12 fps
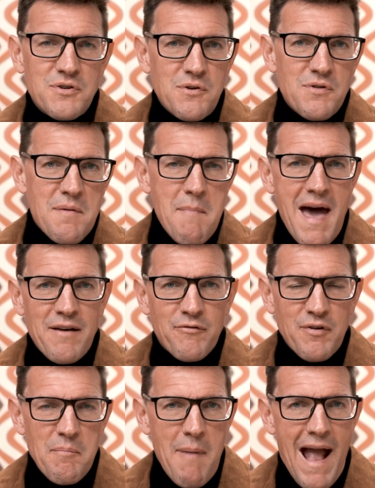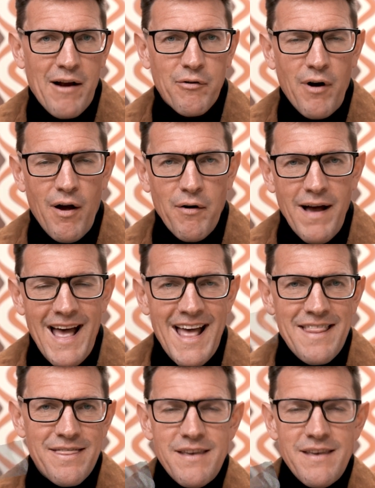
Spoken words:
to The Man from Macro, and